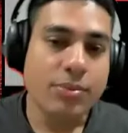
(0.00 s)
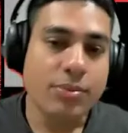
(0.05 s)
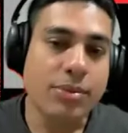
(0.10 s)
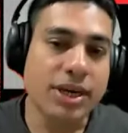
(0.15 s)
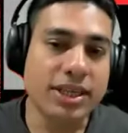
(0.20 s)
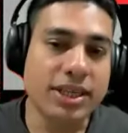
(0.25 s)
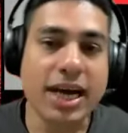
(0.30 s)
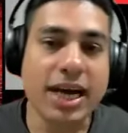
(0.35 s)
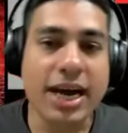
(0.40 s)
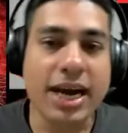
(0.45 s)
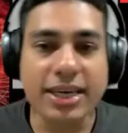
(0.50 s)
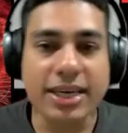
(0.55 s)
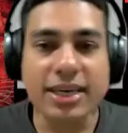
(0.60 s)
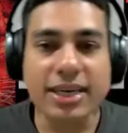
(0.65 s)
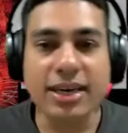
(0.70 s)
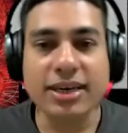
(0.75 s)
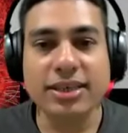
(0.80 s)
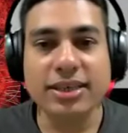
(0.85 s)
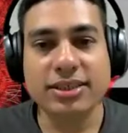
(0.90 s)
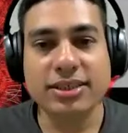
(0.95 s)
But the
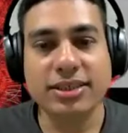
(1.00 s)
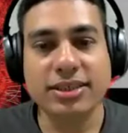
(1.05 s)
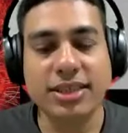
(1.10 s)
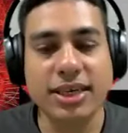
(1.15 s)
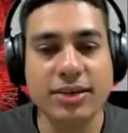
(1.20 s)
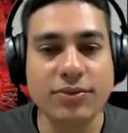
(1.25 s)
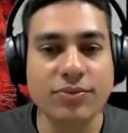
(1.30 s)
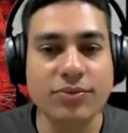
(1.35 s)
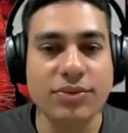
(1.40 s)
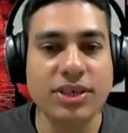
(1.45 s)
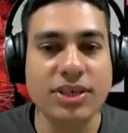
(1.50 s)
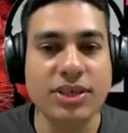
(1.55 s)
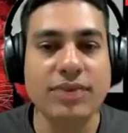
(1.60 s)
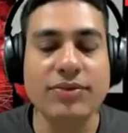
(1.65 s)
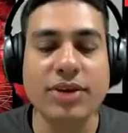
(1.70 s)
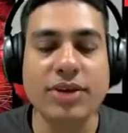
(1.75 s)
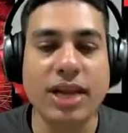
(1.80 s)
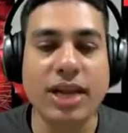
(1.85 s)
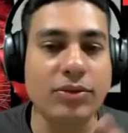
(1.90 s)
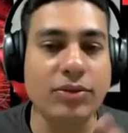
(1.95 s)
idea is that we
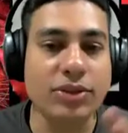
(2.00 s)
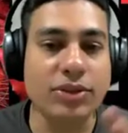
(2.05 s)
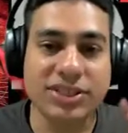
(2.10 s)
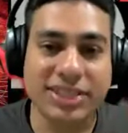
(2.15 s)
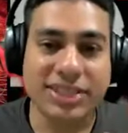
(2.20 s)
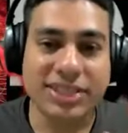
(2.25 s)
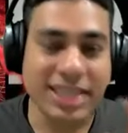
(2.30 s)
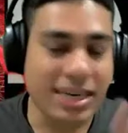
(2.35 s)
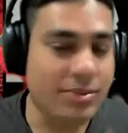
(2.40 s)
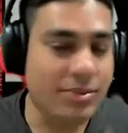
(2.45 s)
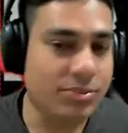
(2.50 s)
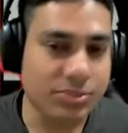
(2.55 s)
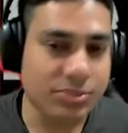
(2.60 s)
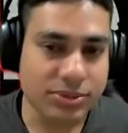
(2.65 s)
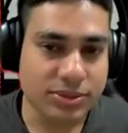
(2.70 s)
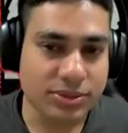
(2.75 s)
will have the same